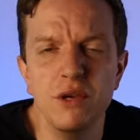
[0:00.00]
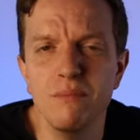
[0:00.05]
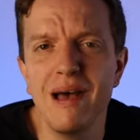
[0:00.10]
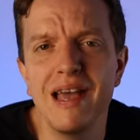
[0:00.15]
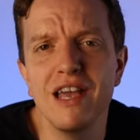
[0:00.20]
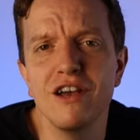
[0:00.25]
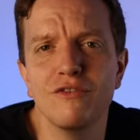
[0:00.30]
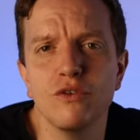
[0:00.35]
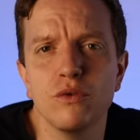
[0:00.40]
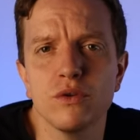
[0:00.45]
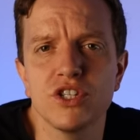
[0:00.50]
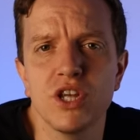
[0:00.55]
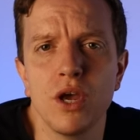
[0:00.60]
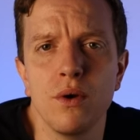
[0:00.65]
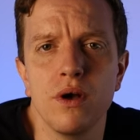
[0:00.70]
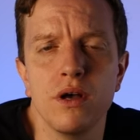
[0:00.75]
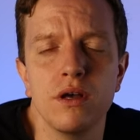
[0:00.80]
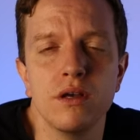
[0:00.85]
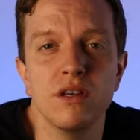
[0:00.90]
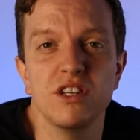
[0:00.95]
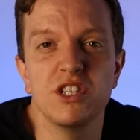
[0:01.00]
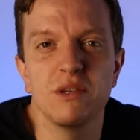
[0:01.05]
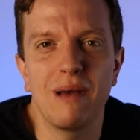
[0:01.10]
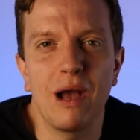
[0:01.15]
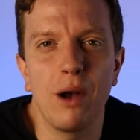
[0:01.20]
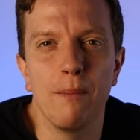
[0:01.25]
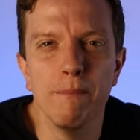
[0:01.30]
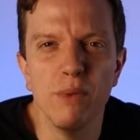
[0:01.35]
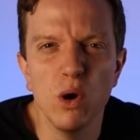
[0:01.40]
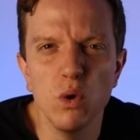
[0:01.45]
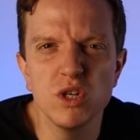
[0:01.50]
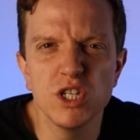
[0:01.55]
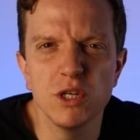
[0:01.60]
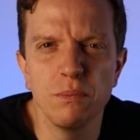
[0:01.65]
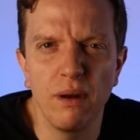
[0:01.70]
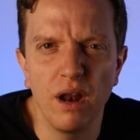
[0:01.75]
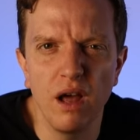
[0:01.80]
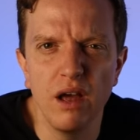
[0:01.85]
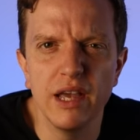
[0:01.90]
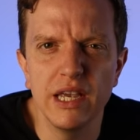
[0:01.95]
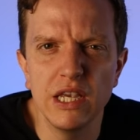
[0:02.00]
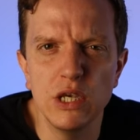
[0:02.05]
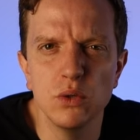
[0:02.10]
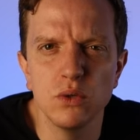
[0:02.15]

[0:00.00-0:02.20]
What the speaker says: You may have also heard about multiplying